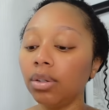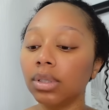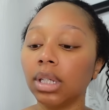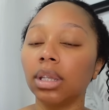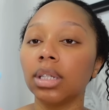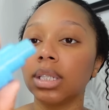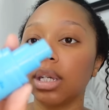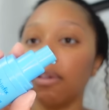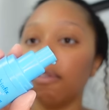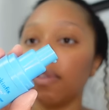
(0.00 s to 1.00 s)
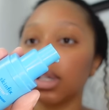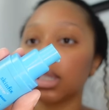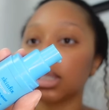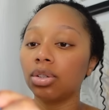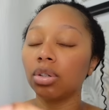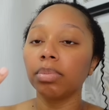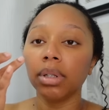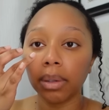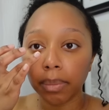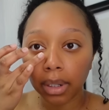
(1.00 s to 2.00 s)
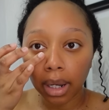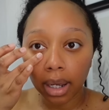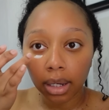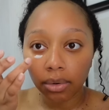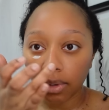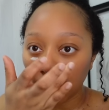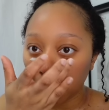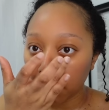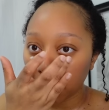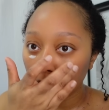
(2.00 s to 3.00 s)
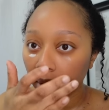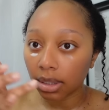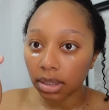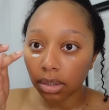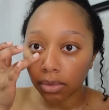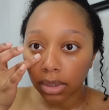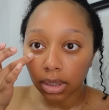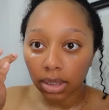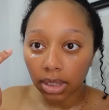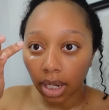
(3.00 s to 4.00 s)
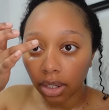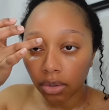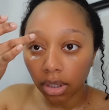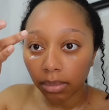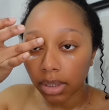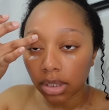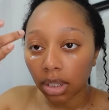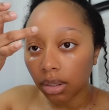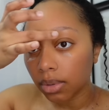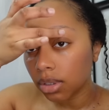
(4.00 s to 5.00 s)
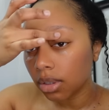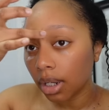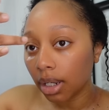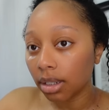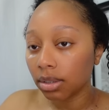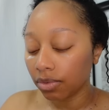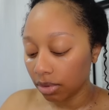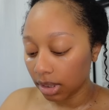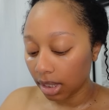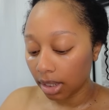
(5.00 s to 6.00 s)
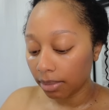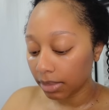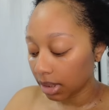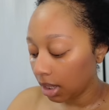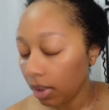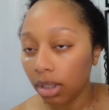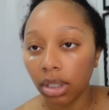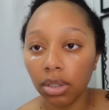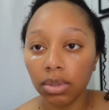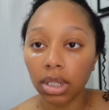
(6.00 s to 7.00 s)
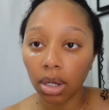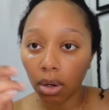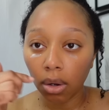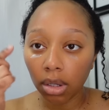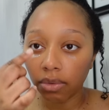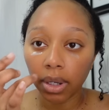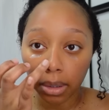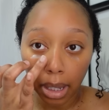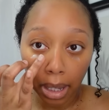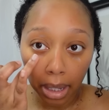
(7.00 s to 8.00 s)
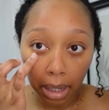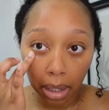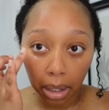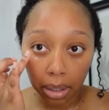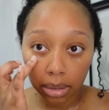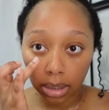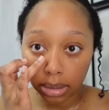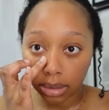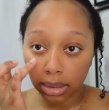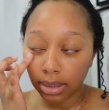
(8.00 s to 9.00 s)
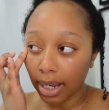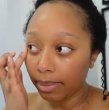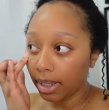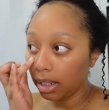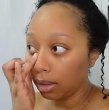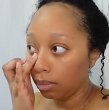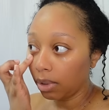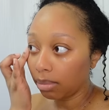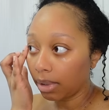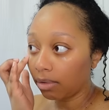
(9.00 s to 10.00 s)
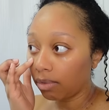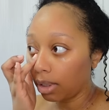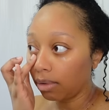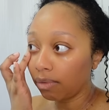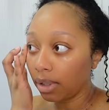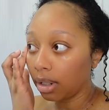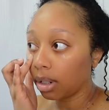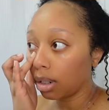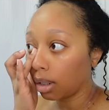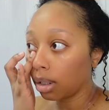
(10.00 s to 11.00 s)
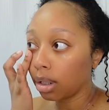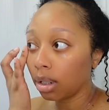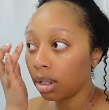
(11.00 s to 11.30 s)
using this Skinfix Triple Lipid Eye Cream. That is a 360 eye cream. I shared it with you guys a few times. But you could use it all around the eye. So I just dab that in with my ring finger.